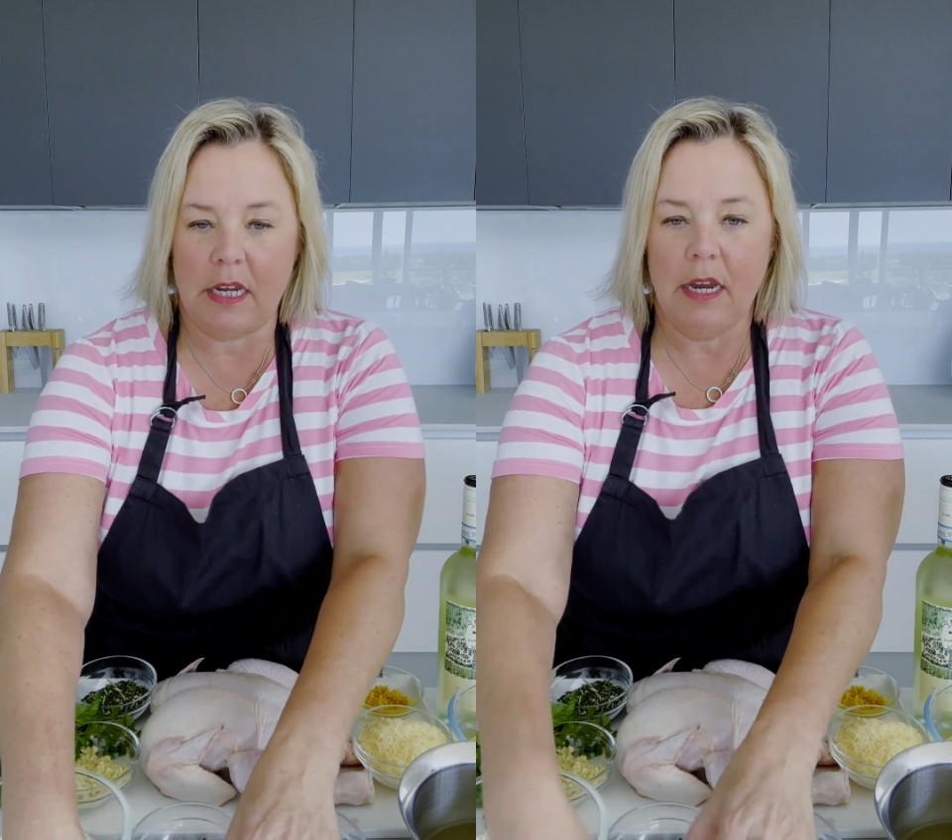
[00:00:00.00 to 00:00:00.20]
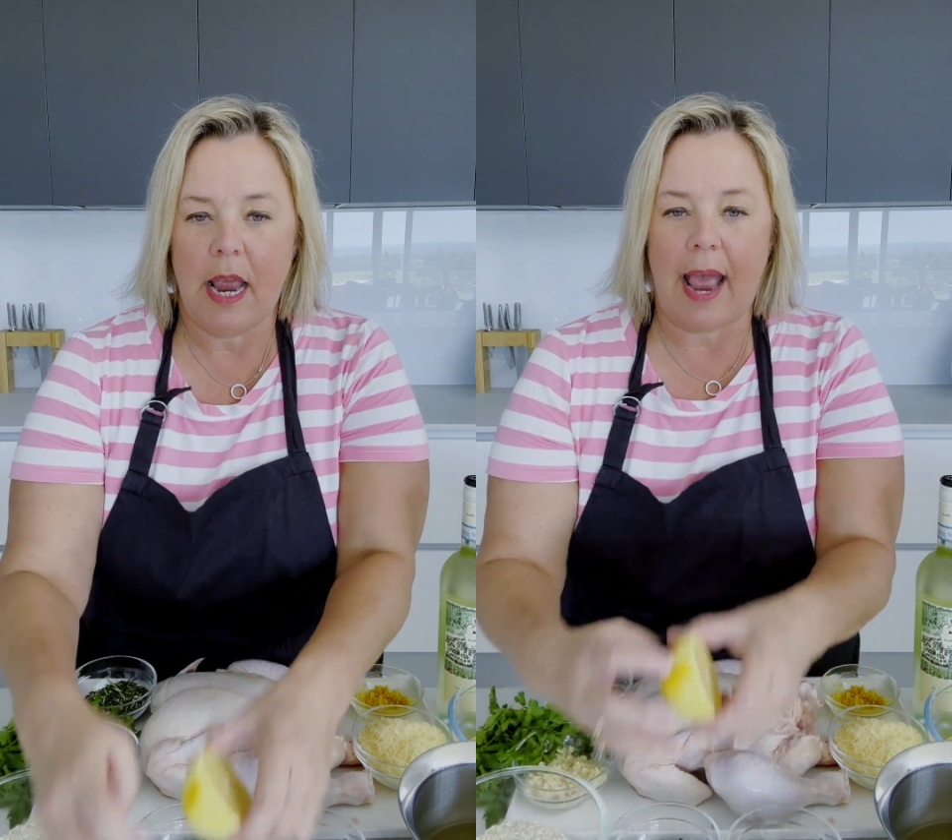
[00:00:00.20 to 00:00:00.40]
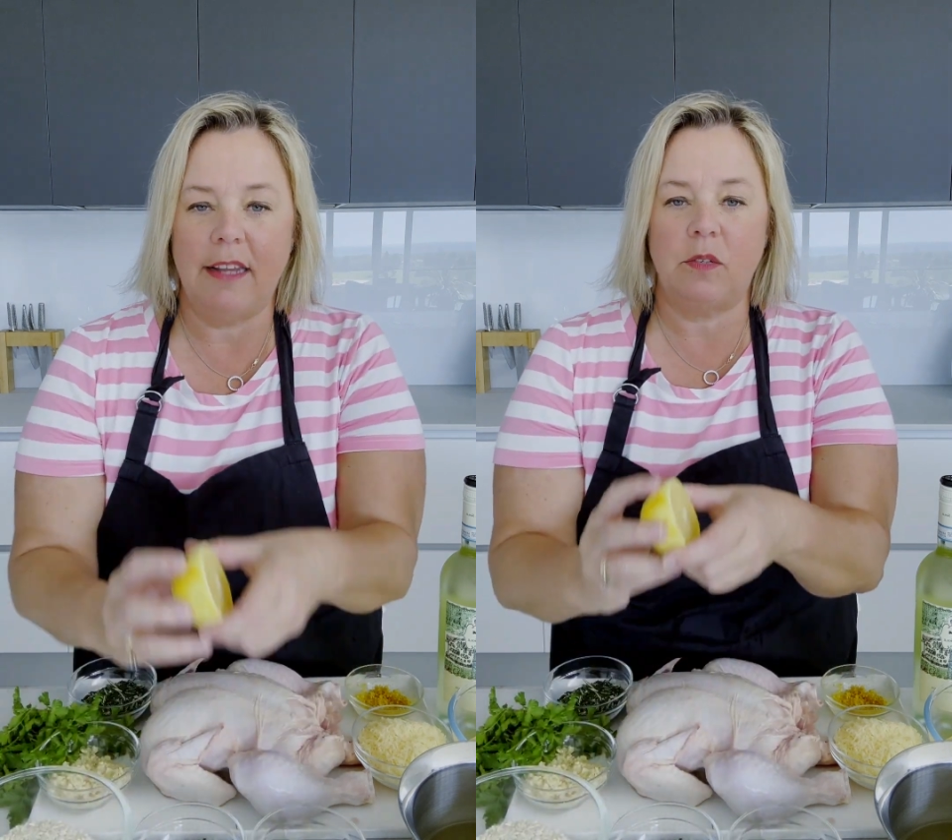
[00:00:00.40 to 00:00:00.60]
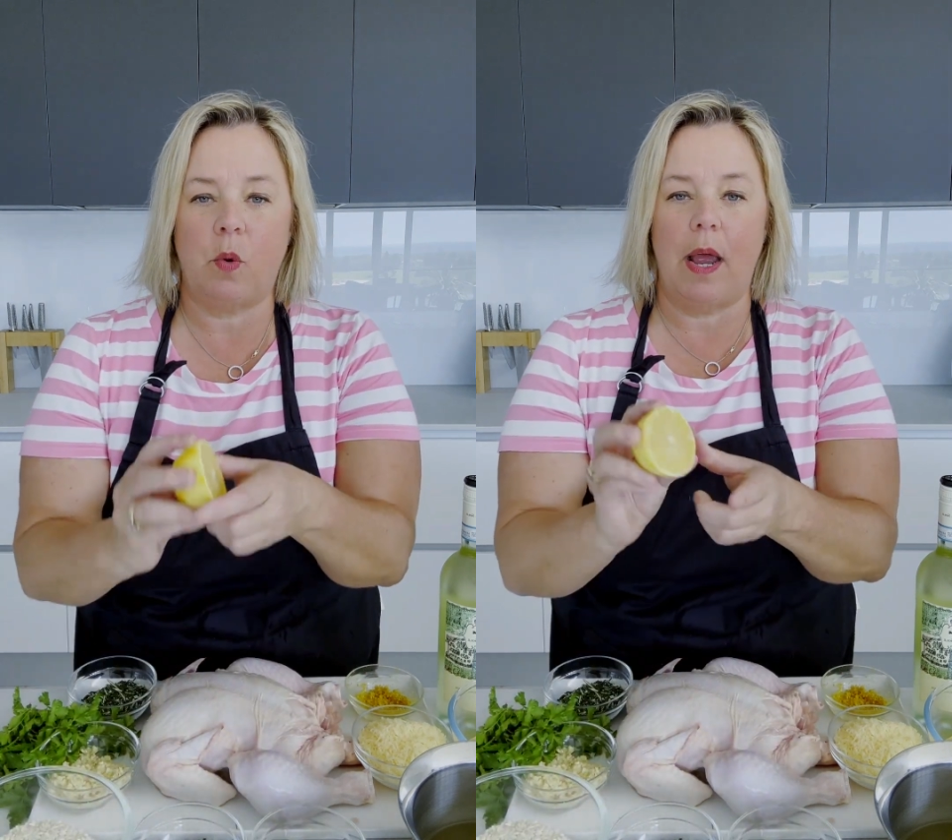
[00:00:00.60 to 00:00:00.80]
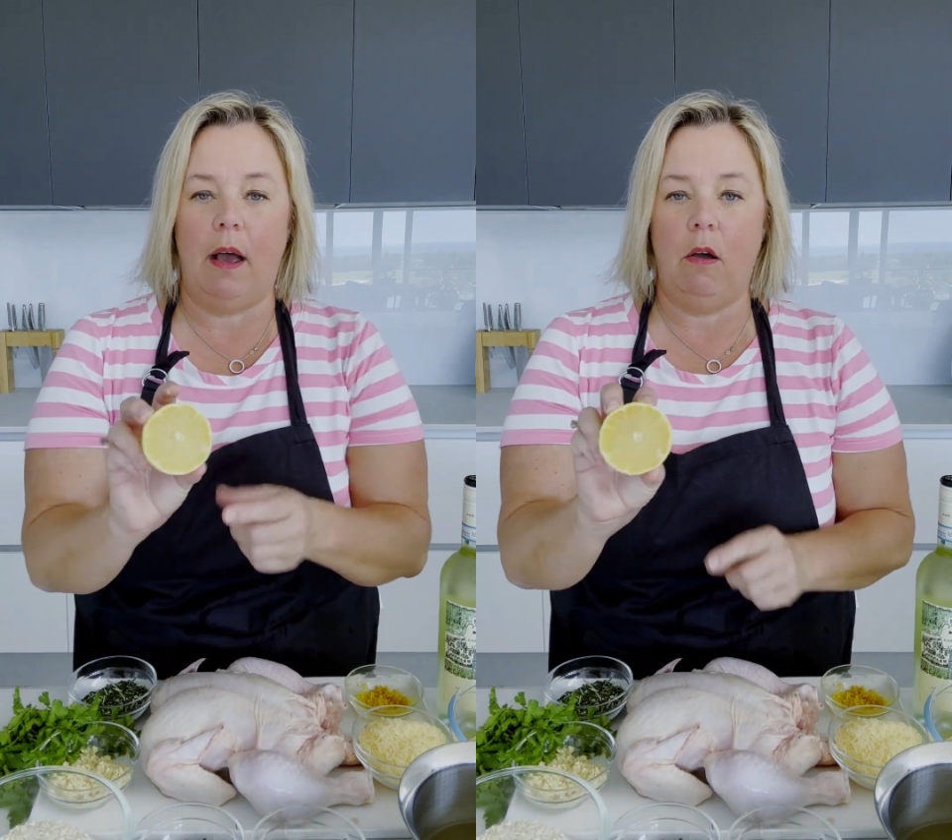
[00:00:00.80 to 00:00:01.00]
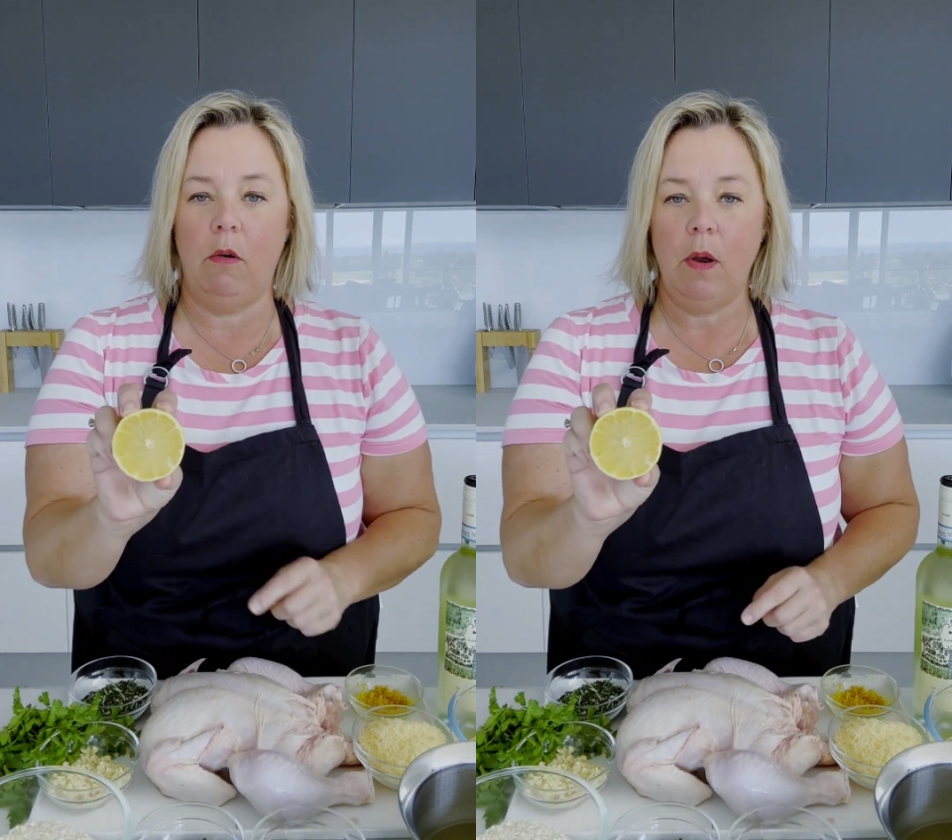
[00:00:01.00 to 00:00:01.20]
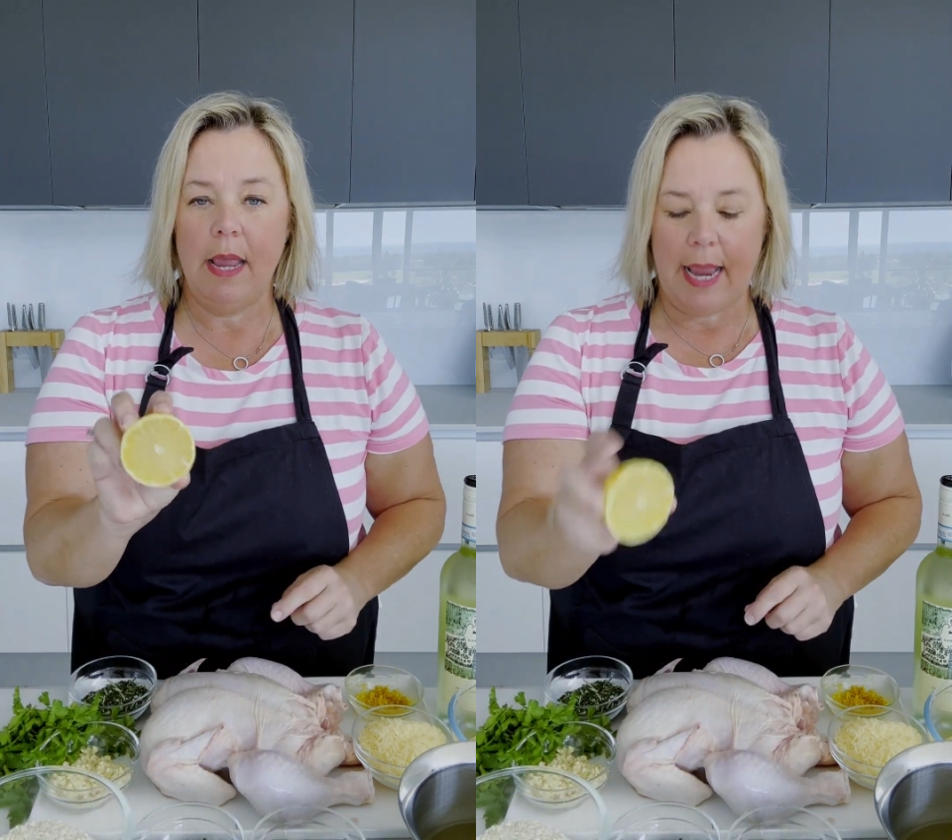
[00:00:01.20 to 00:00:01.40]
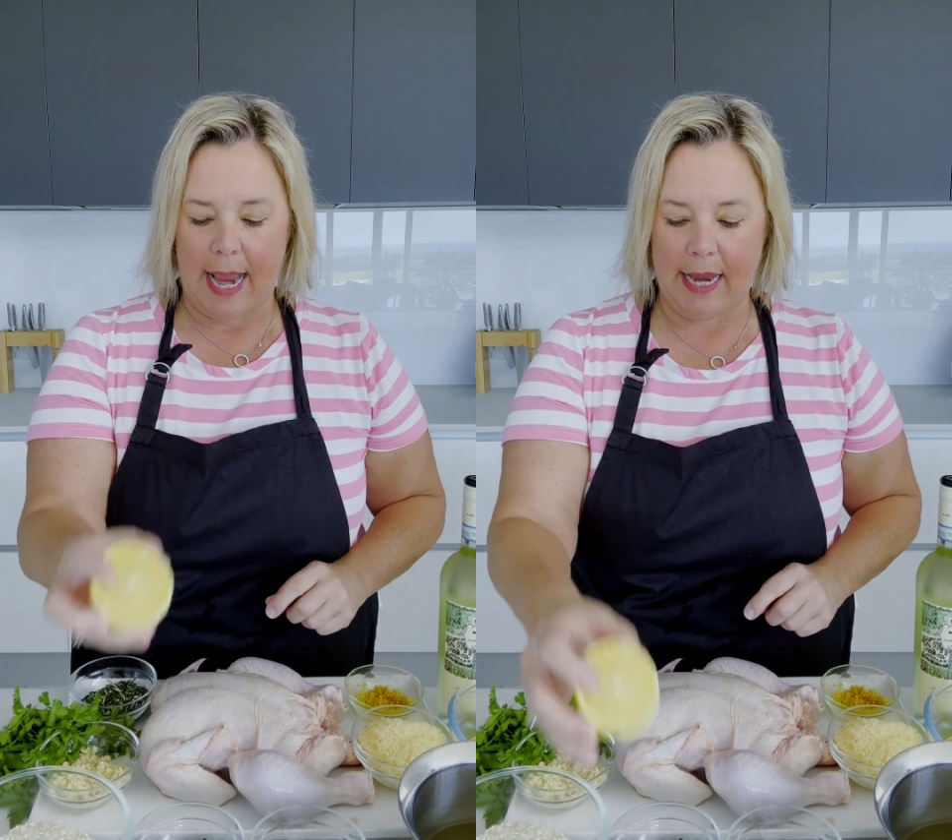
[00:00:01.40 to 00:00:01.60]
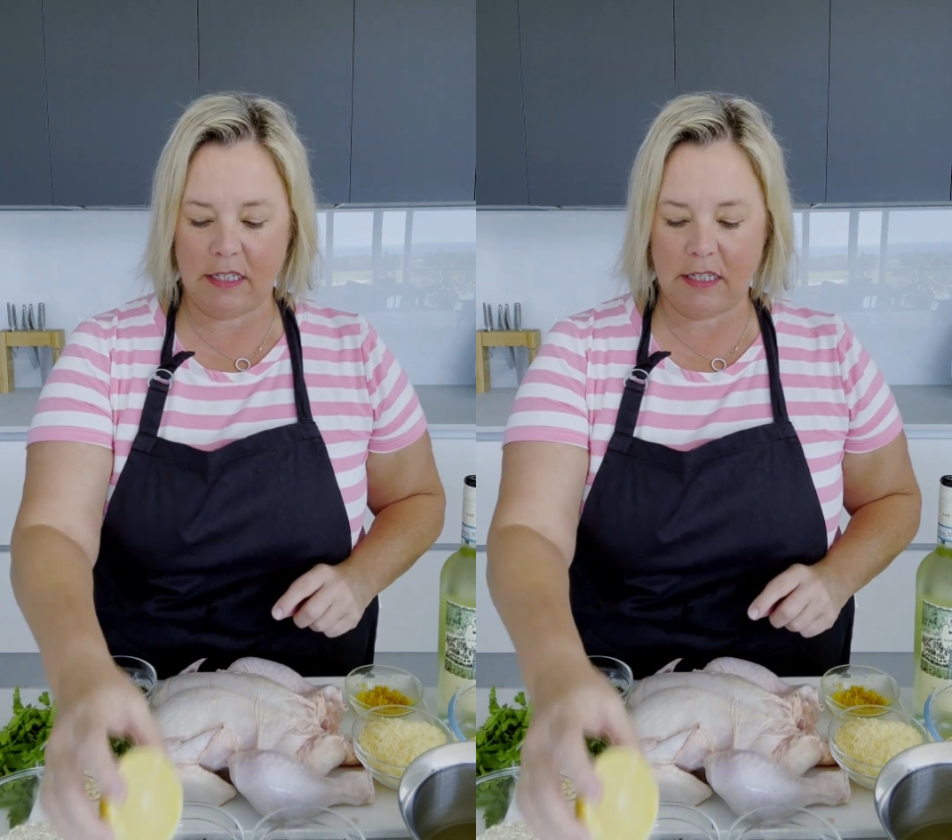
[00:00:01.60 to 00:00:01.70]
as well into